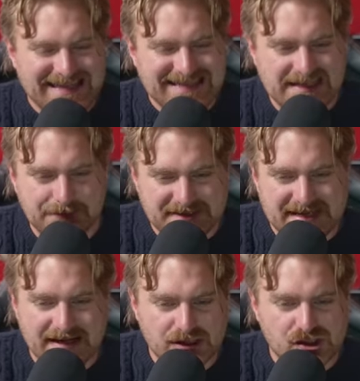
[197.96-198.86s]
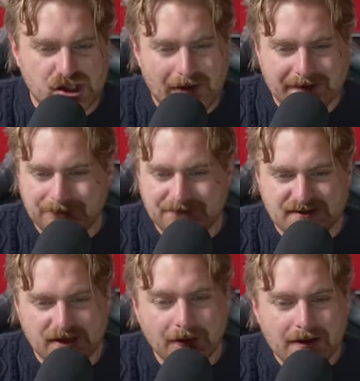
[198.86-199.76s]
the deep state is showing.
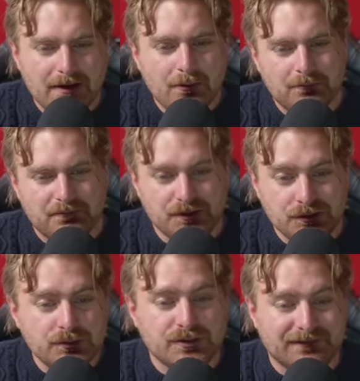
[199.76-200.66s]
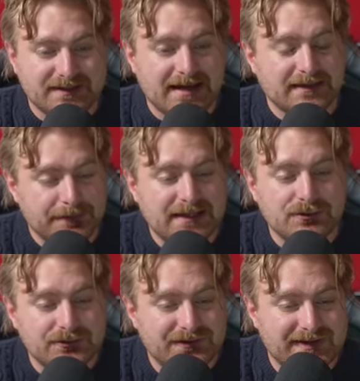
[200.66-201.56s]
So the news of the day, the big
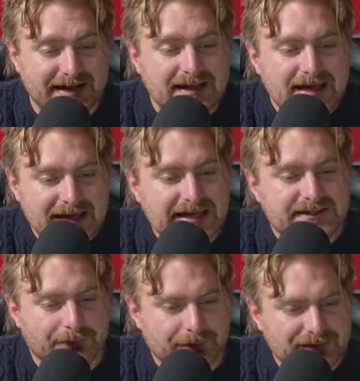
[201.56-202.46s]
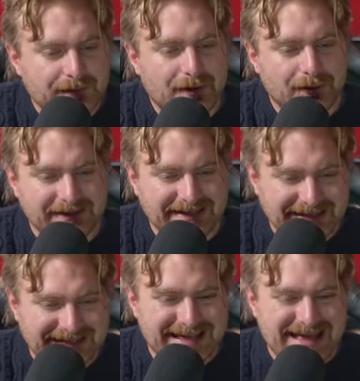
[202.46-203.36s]
news of the day, is that Rivnopol in
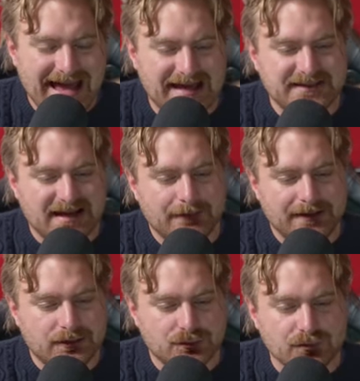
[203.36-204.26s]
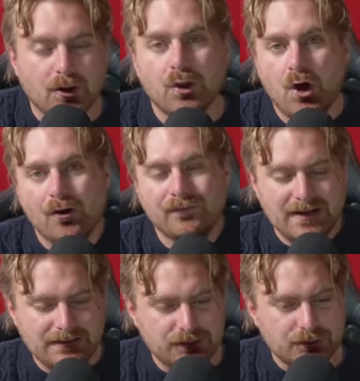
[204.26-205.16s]
here has come under control of
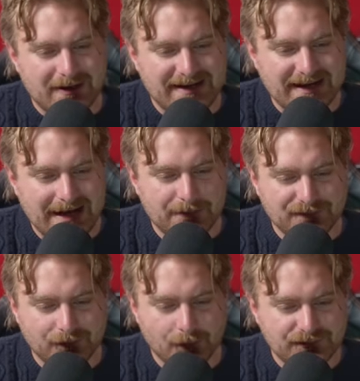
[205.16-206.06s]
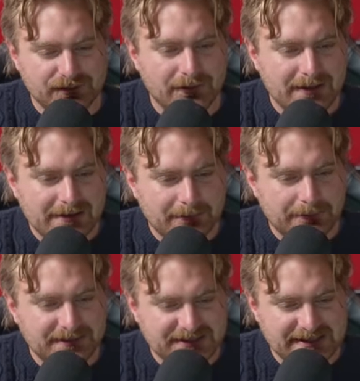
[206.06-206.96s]
the Ukrainian armed force. So where
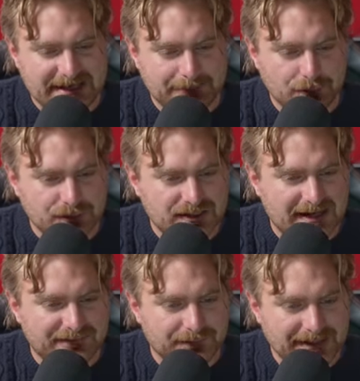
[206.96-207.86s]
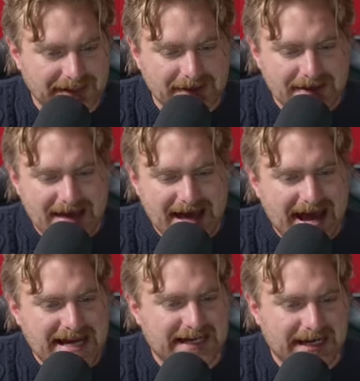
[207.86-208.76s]
we see that push down from here
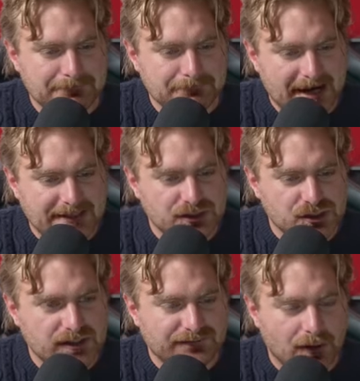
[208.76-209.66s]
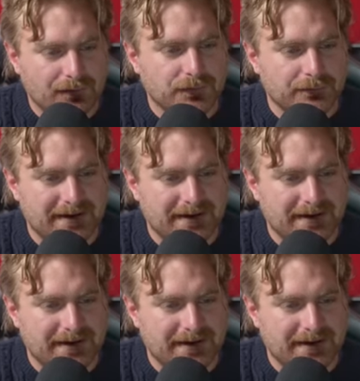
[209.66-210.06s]
and a major shift of the